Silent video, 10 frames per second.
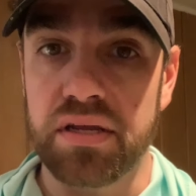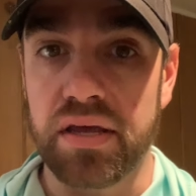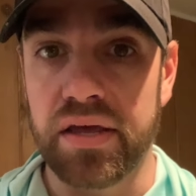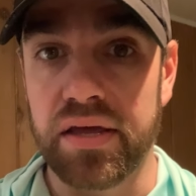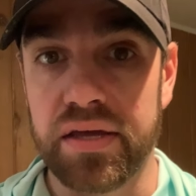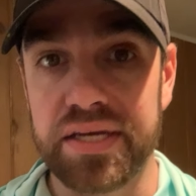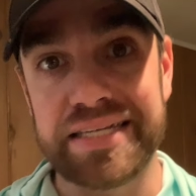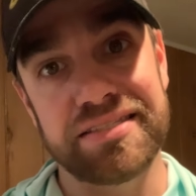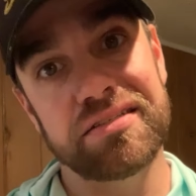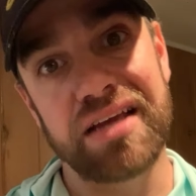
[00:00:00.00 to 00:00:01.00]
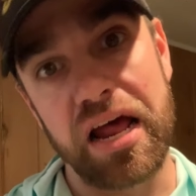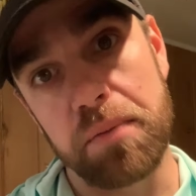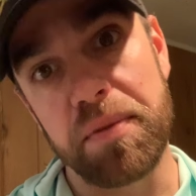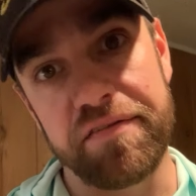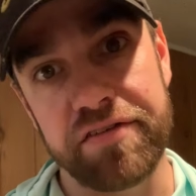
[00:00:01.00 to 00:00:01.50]
Uh, it's kind
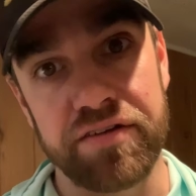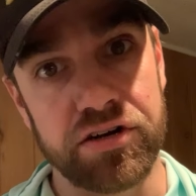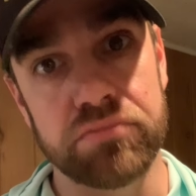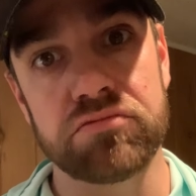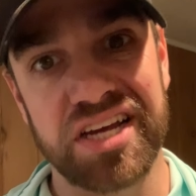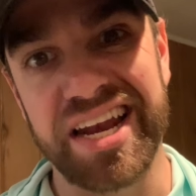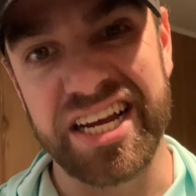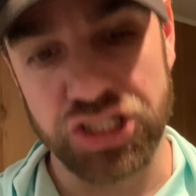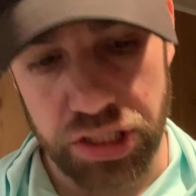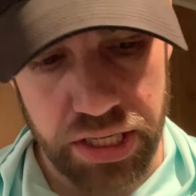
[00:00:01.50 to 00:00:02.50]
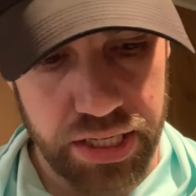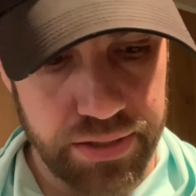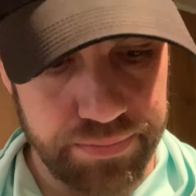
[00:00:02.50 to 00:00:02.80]
of my favorite connection knot.